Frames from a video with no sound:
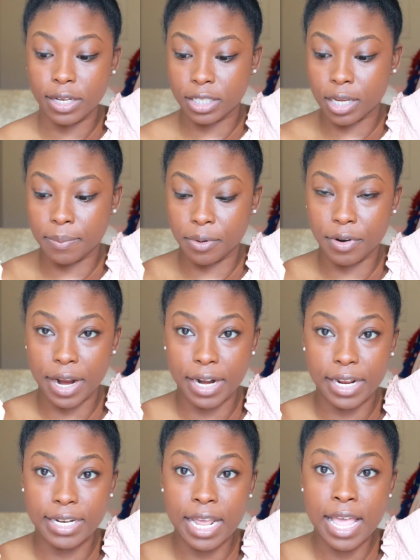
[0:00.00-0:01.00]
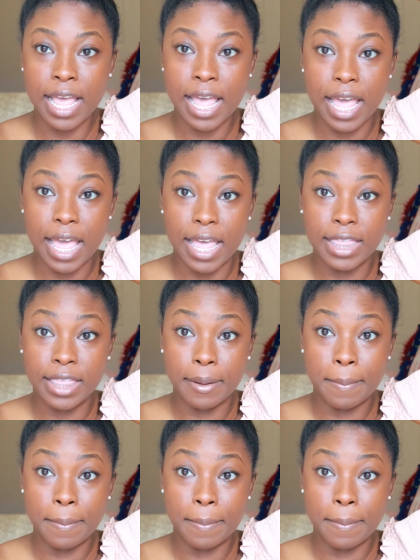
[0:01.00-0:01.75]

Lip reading: separated in the